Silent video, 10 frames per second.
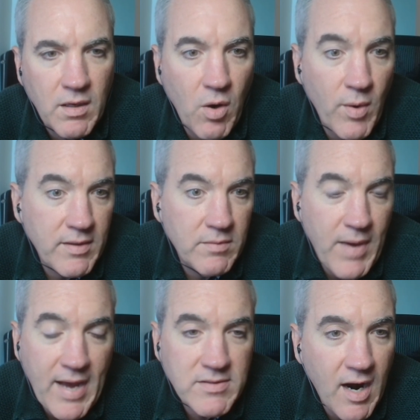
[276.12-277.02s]
going
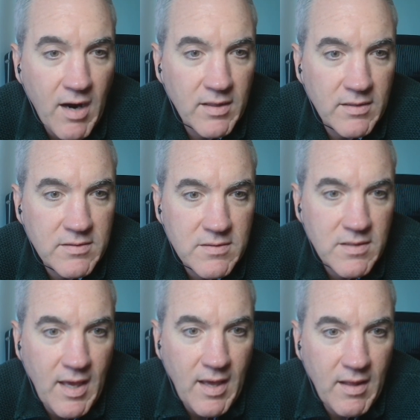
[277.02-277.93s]
back to Ireland.
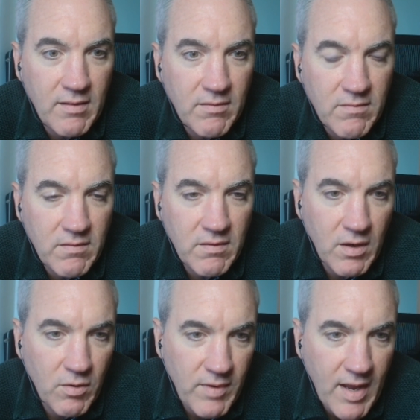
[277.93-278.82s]
And
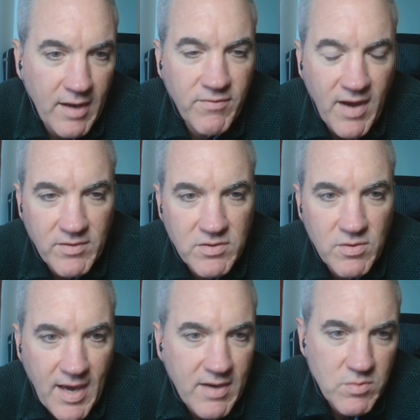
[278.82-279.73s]
95 to
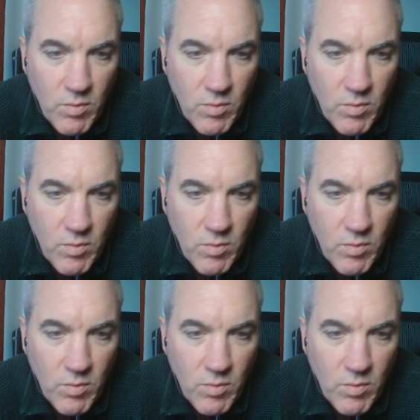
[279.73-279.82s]
2000,